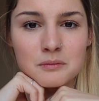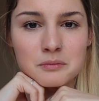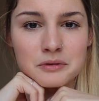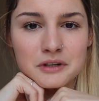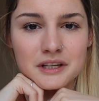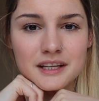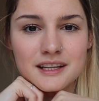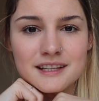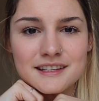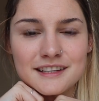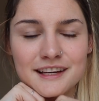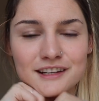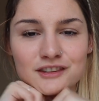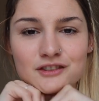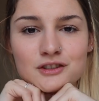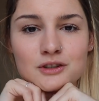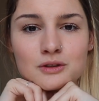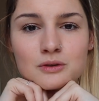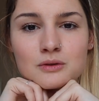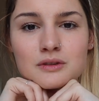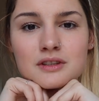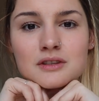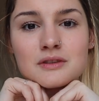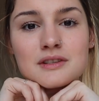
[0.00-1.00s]
are pretty
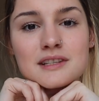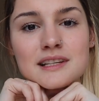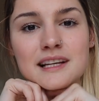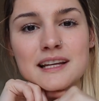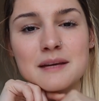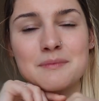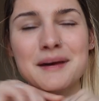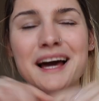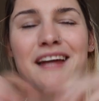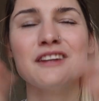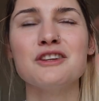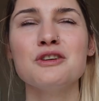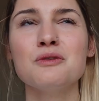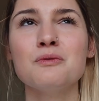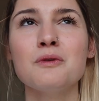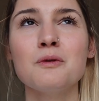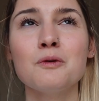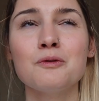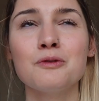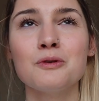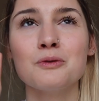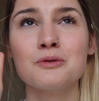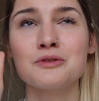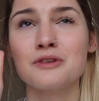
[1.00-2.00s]
essential to sleep and you
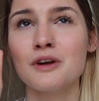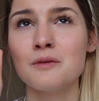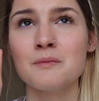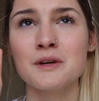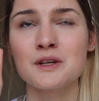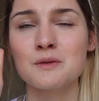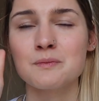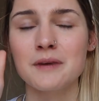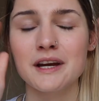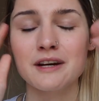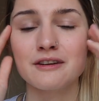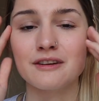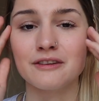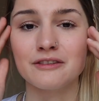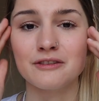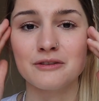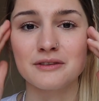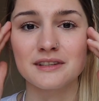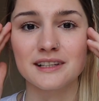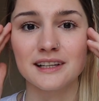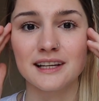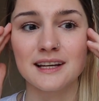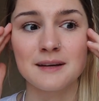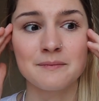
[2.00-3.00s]
will feel so much better if
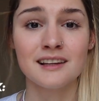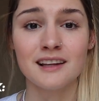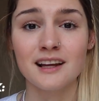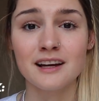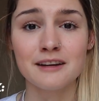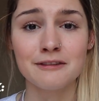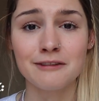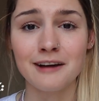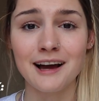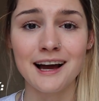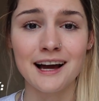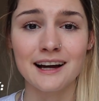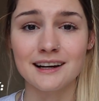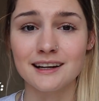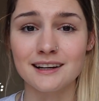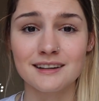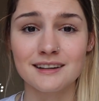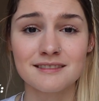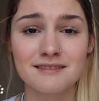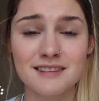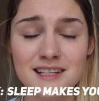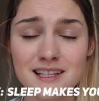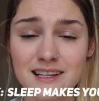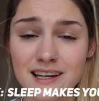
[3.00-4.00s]
you sleep. Life hack,
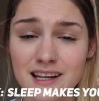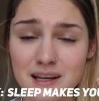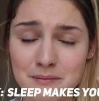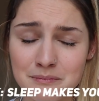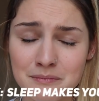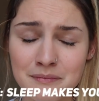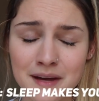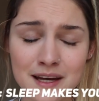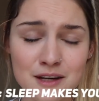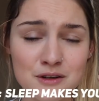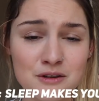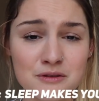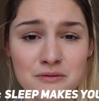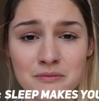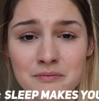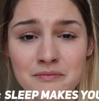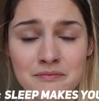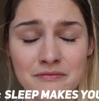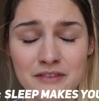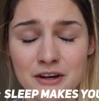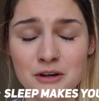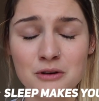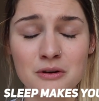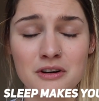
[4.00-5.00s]
sleep makes you
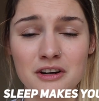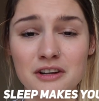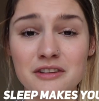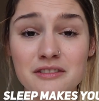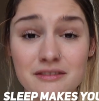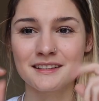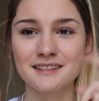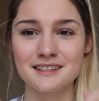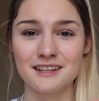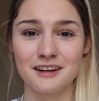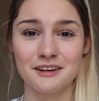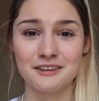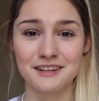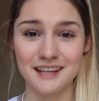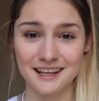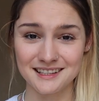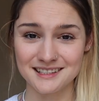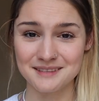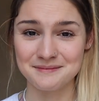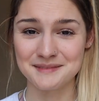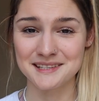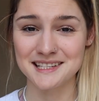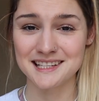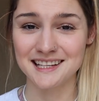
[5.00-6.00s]
feel good. So get
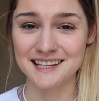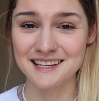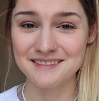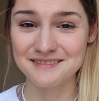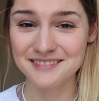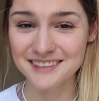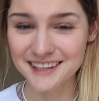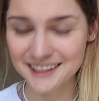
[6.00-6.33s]
some sleep.